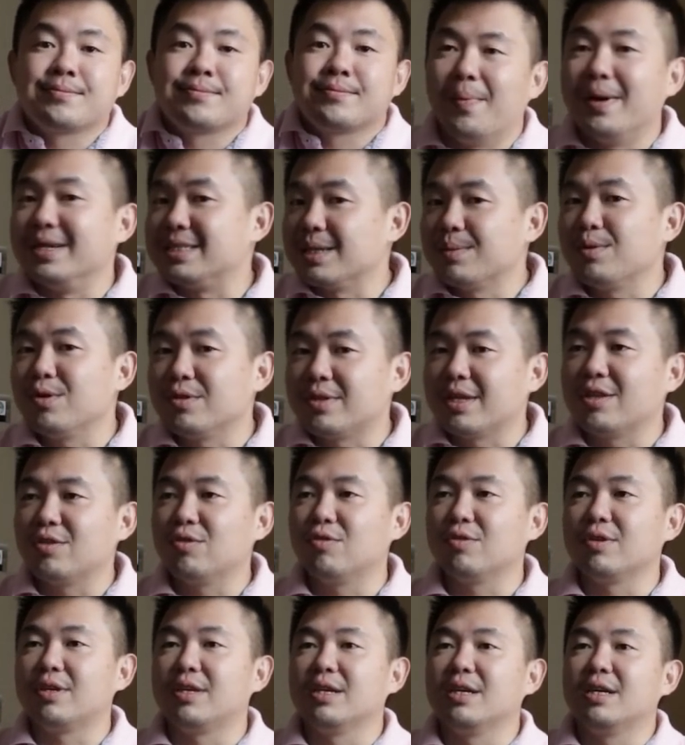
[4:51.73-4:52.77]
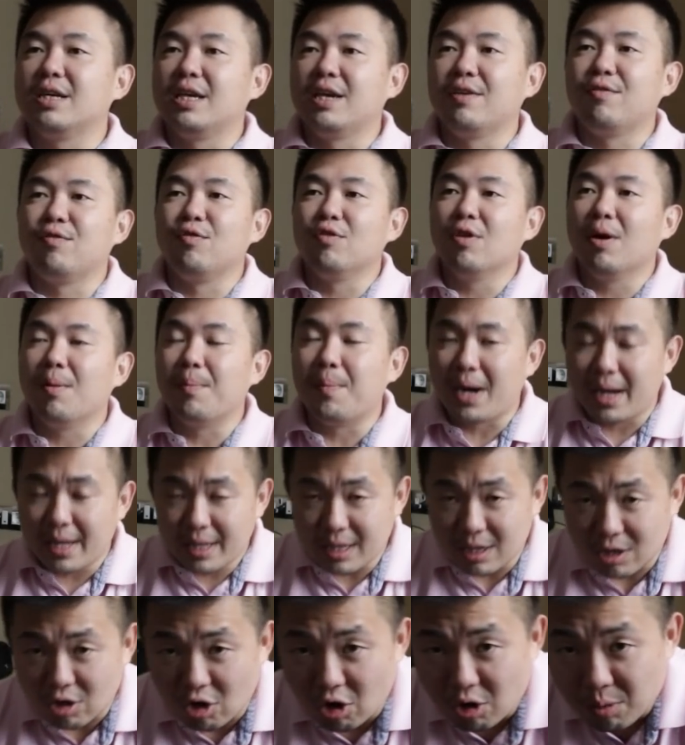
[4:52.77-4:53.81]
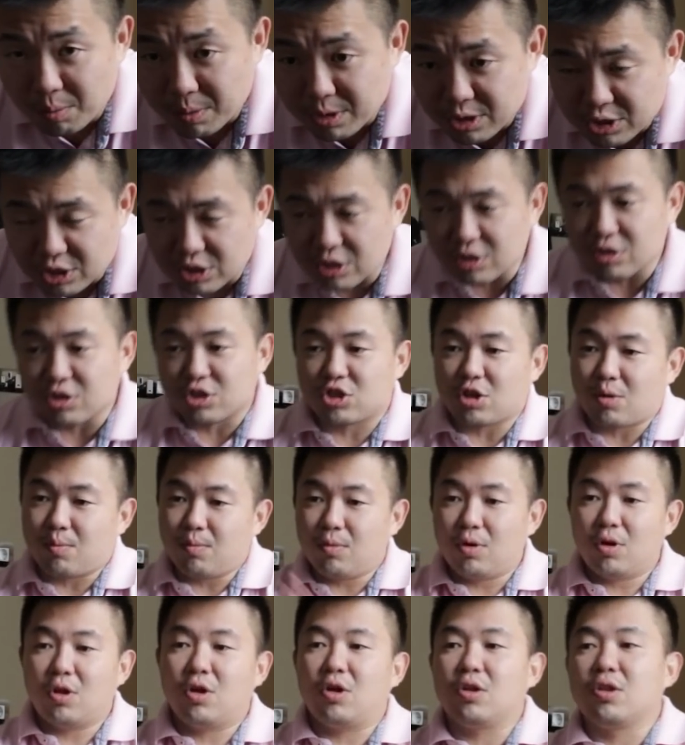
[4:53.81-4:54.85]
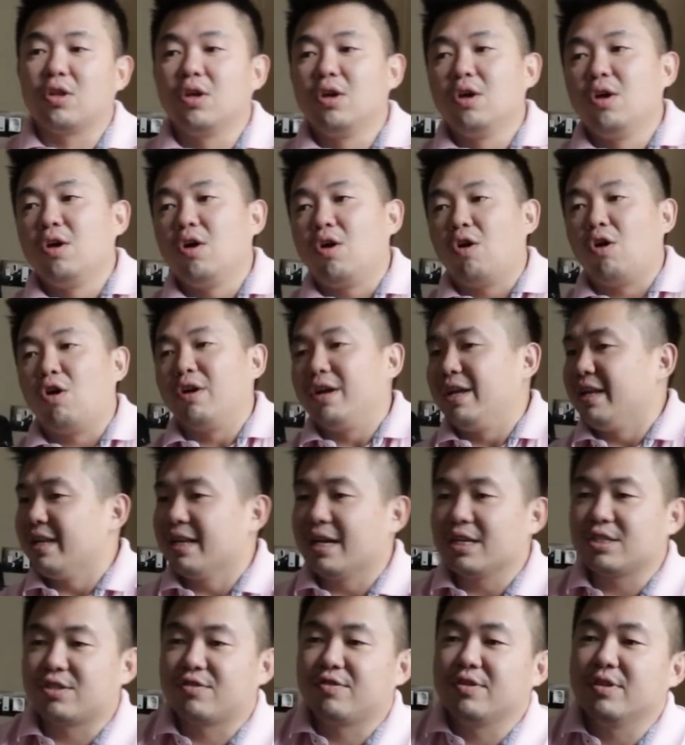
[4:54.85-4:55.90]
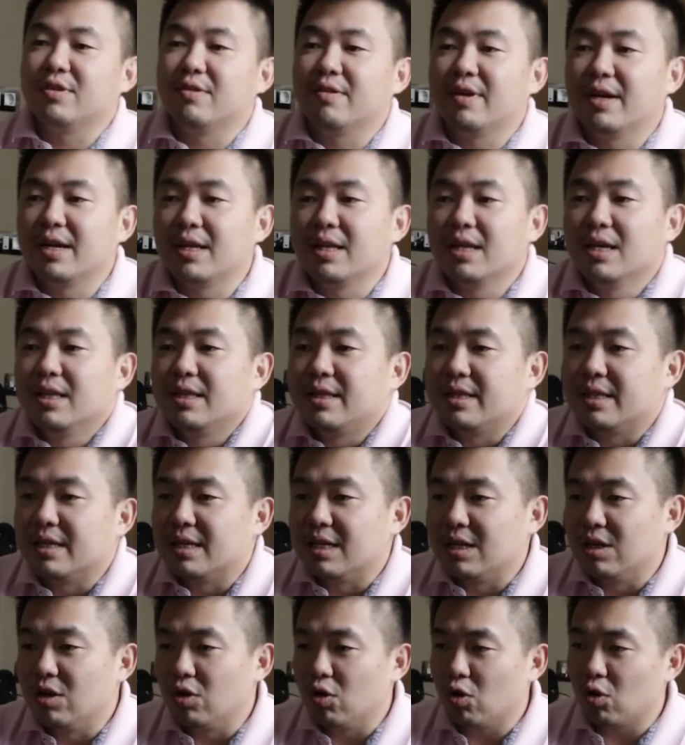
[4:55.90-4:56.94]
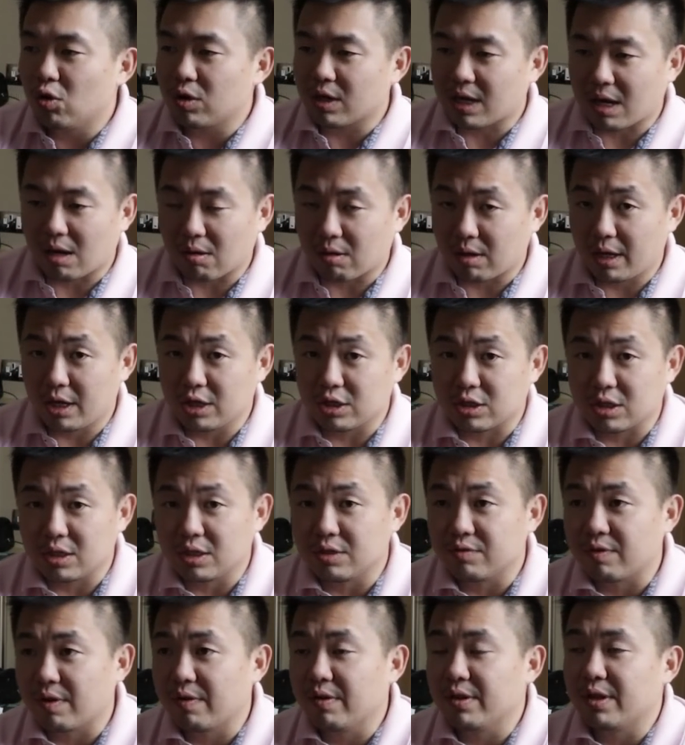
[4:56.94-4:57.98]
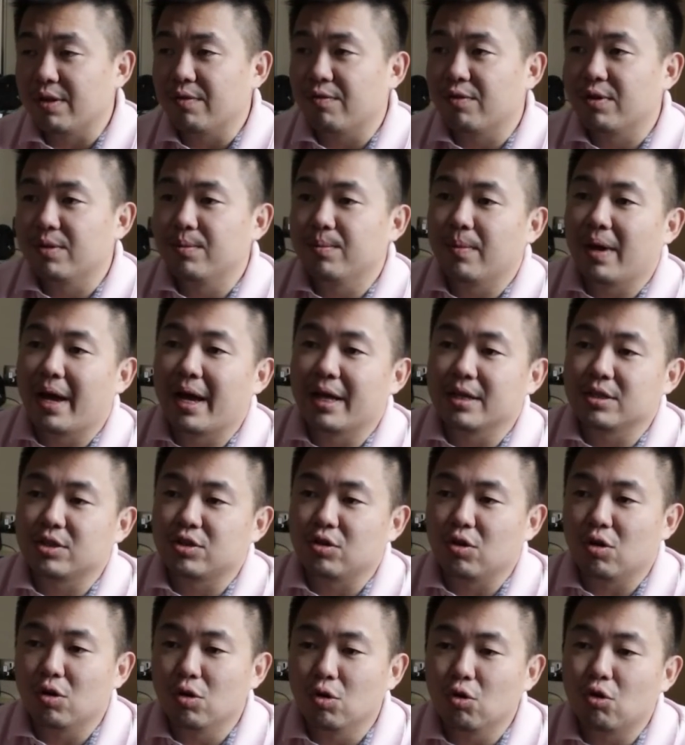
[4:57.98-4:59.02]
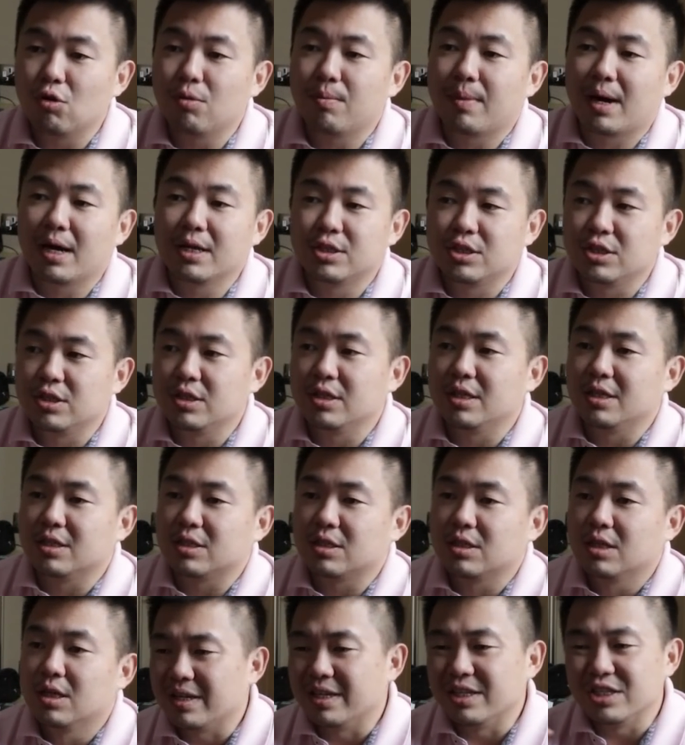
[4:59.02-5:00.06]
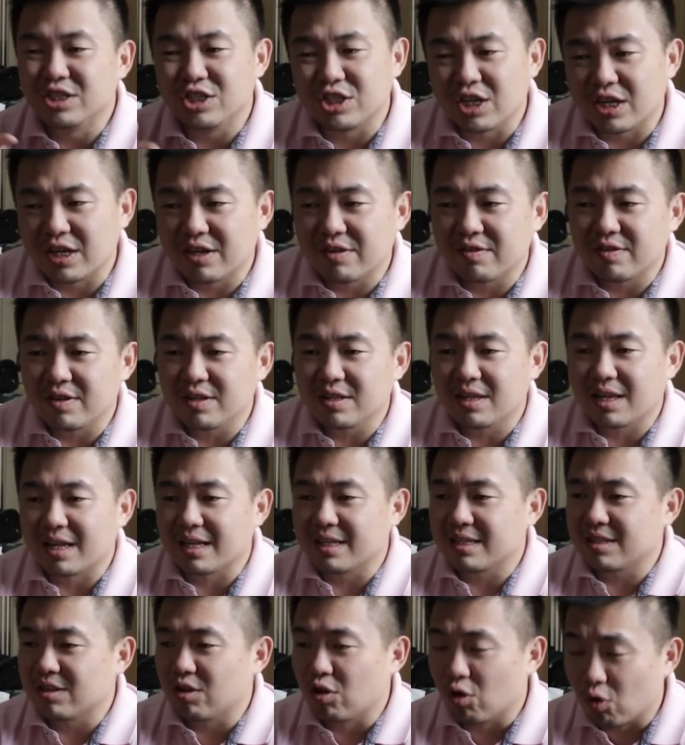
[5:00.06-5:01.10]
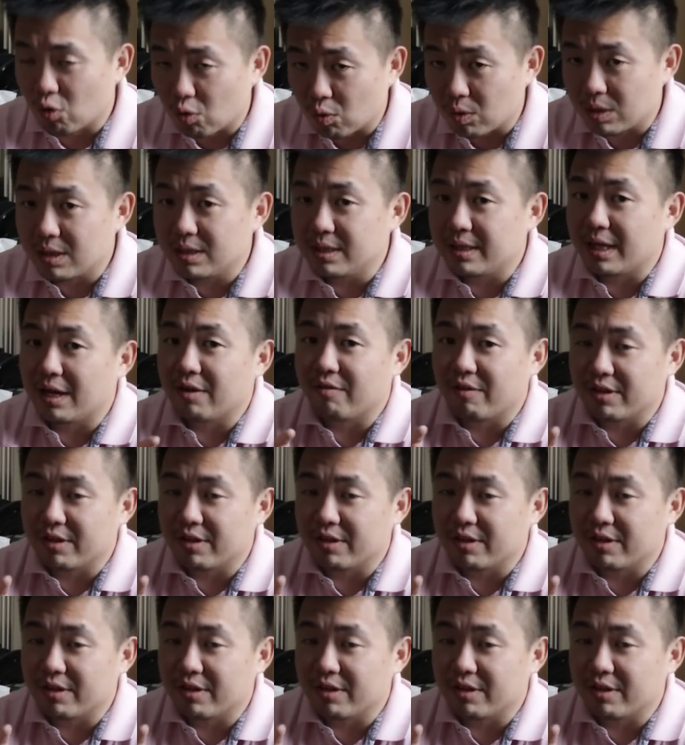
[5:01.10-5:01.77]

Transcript: But something to take note here, if you are buying a commercial shop lot or industrial, right, The loan calculation is very different as your loan margin is in general like lower than